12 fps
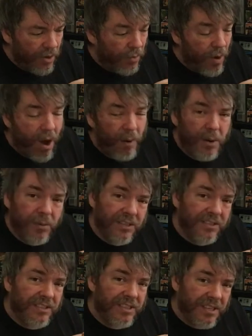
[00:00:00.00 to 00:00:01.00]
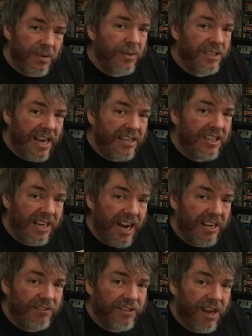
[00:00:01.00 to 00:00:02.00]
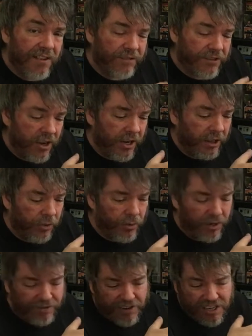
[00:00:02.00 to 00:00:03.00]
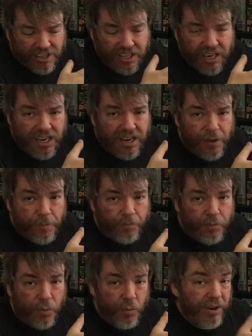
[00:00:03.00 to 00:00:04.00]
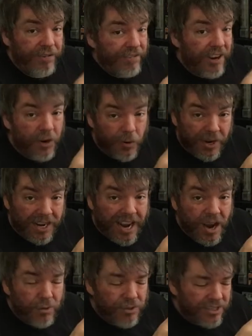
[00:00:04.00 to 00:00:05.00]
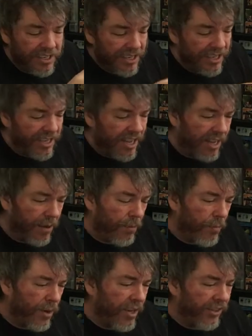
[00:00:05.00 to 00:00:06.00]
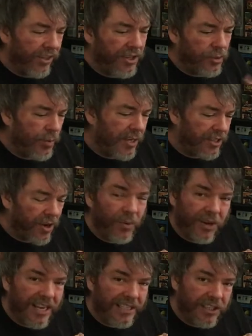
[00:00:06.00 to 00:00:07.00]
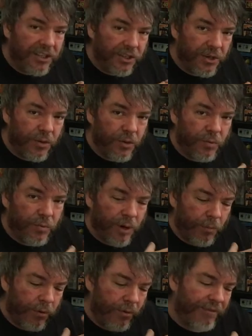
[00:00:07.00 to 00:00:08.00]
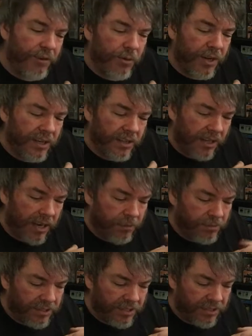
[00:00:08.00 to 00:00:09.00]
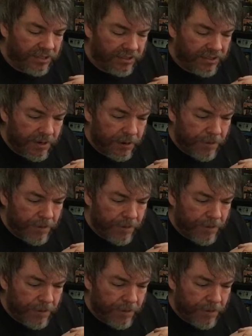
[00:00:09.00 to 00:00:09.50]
wow, it was actually kind of tough slogging through it. Eventually, we figured it out. One of the things we don't like to do when we're reviewing the games is